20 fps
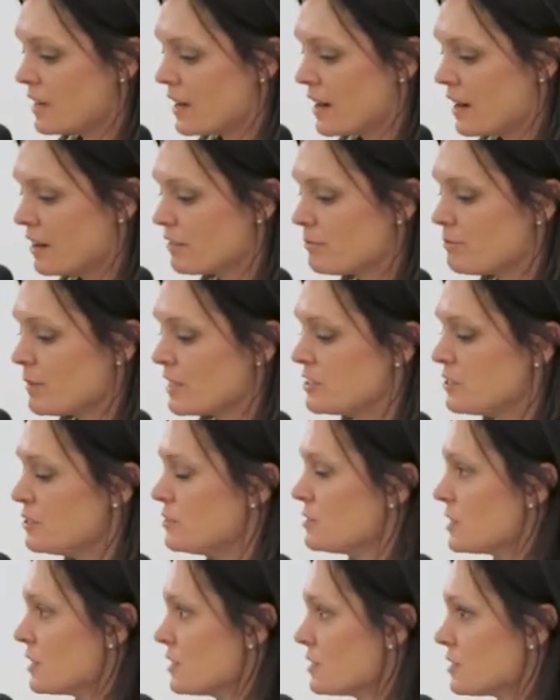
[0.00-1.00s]
out of my
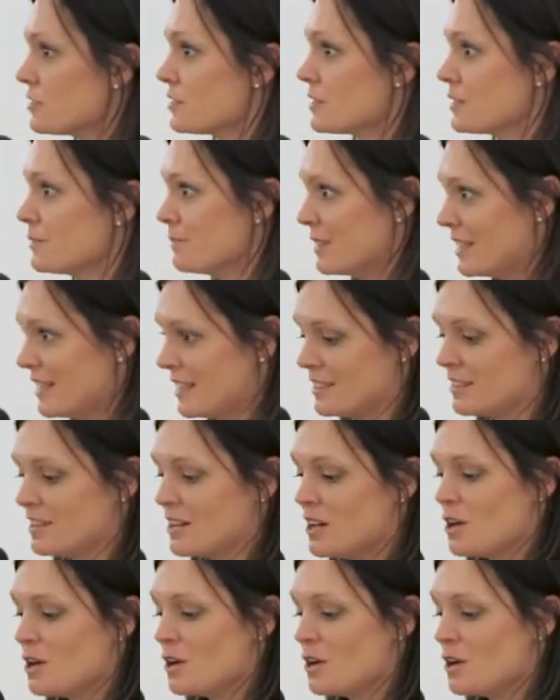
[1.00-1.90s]
two sisters and me,